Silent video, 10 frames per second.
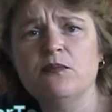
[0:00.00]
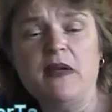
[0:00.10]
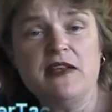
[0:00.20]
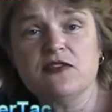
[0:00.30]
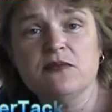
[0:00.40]

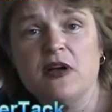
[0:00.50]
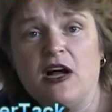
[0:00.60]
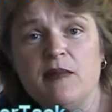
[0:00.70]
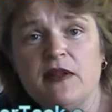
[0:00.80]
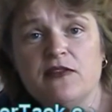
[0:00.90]
make some
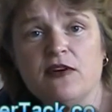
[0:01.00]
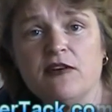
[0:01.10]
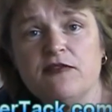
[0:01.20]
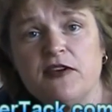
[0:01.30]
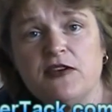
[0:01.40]
comments on
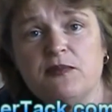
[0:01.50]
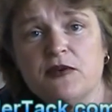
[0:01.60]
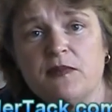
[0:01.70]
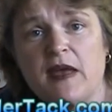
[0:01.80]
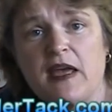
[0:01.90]
our
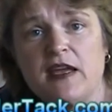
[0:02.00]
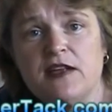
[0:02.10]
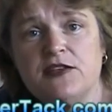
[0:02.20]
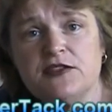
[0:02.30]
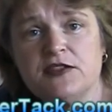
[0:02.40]
Facebook
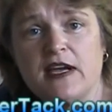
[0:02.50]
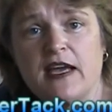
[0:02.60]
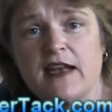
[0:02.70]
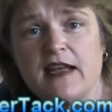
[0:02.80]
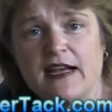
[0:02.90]
page
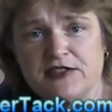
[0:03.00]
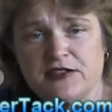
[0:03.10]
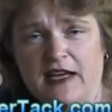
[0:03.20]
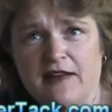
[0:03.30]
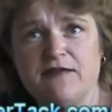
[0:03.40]
at
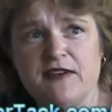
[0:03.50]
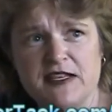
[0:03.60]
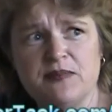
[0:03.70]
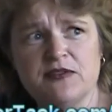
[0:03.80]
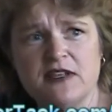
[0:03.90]

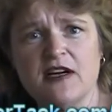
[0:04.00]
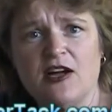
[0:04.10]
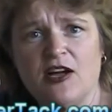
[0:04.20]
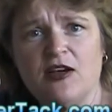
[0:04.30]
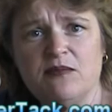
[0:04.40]

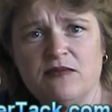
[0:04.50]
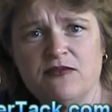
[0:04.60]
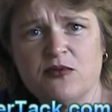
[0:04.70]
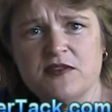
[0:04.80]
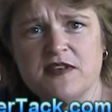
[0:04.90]

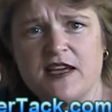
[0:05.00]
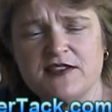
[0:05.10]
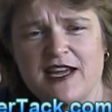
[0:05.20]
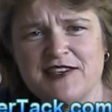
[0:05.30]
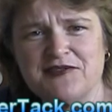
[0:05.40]

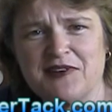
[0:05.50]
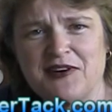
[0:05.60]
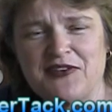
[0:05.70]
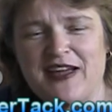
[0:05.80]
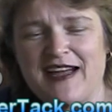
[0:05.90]

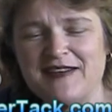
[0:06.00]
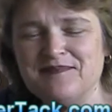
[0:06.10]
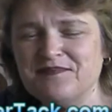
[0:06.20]
facebook.com/ActionWriterTech.